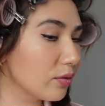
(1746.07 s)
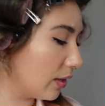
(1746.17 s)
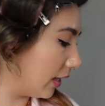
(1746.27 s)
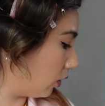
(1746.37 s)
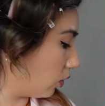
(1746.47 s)

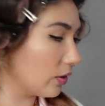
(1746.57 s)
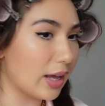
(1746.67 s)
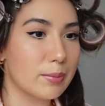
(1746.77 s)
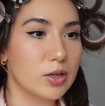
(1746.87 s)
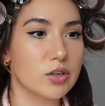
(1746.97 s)
really got
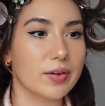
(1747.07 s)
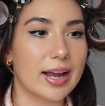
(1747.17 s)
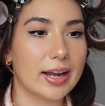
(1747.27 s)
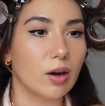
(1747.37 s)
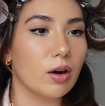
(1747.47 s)
that much of a
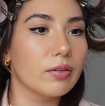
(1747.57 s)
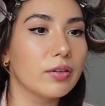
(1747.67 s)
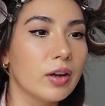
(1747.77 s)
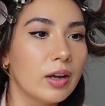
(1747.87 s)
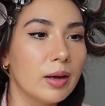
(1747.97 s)
hang
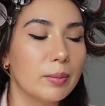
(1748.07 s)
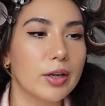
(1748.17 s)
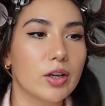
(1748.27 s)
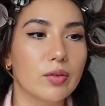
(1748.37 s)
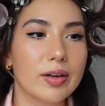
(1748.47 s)
off, but
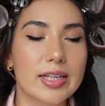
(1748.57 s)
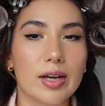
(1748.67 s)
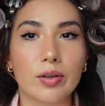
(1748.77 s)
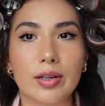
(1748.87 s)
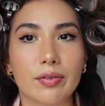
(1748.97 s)
you can already
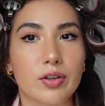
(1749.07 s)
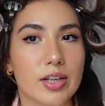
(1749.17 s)
tell the difference.